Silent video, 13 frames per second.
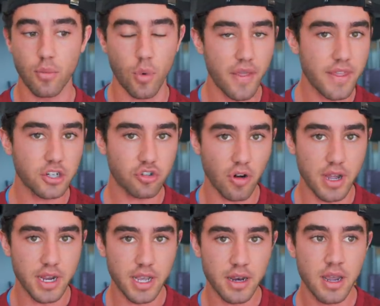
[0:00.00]
when they're
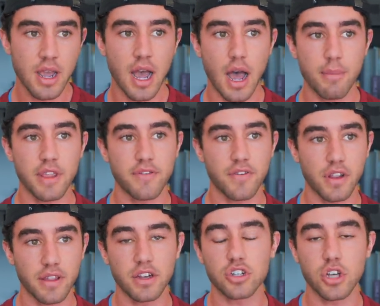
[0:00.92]
training it. They feel
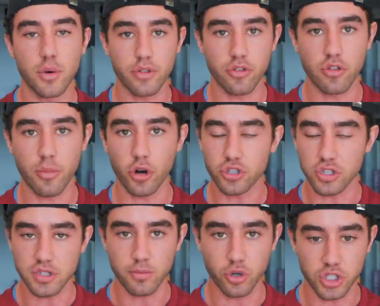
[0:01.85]
like they're just going through the
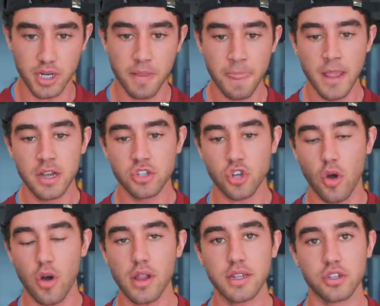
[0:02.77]
motions pushing.
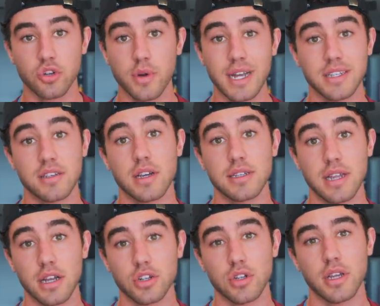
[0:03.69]
So I like to do an exercise
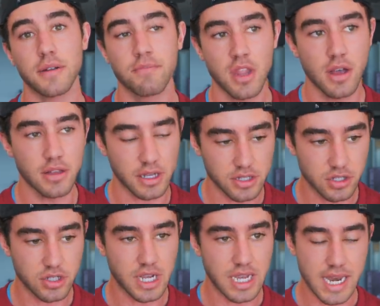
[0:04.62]
to actually
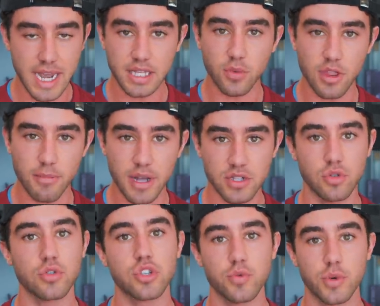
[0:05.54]
like connect with the
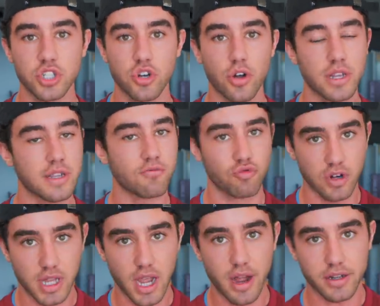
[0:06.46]
muscles, switch it on,
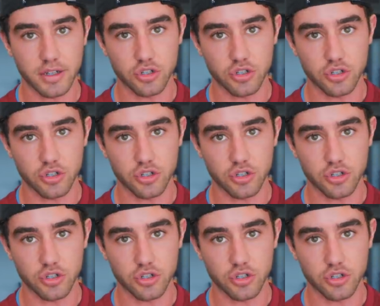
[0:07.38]
really hard